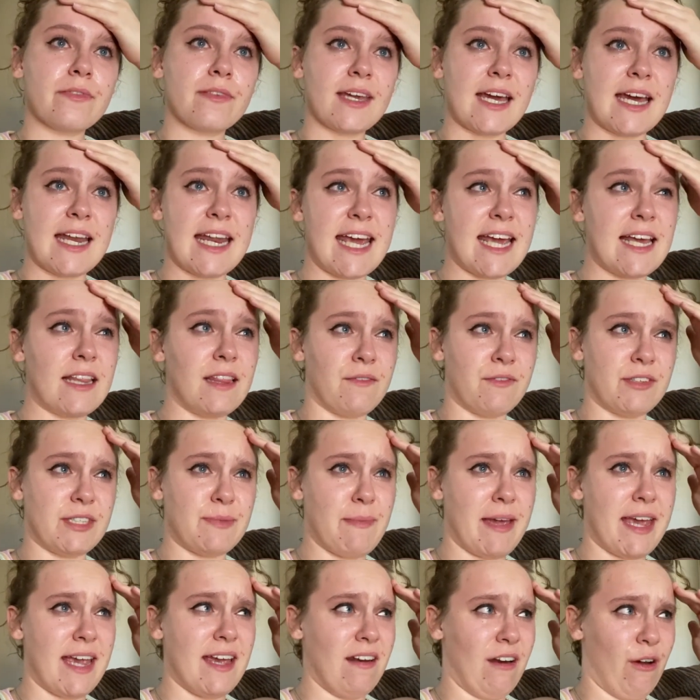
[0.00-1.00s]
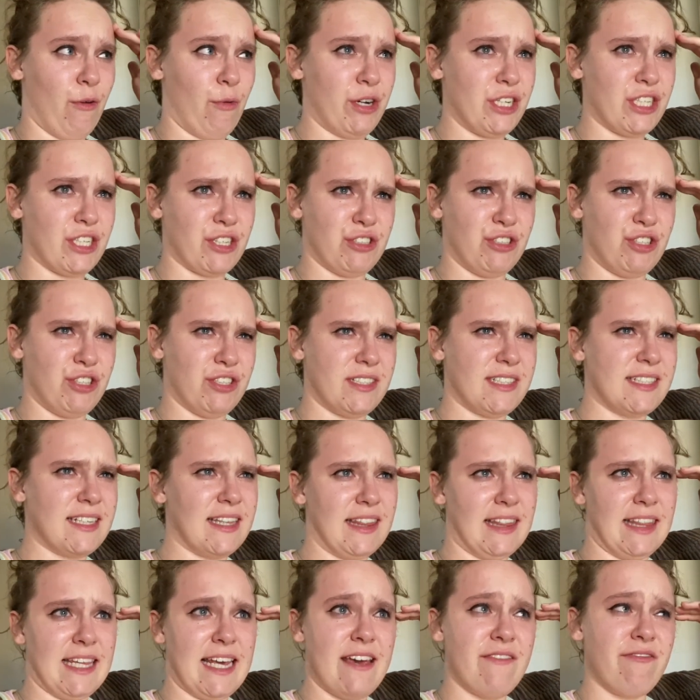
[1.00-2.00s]
And he loves me and I wish I could just
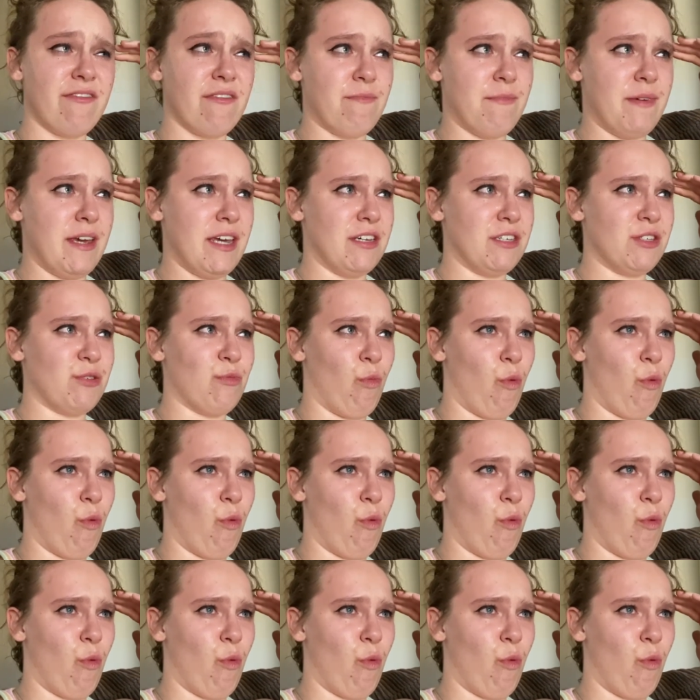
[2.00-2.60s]
live and be his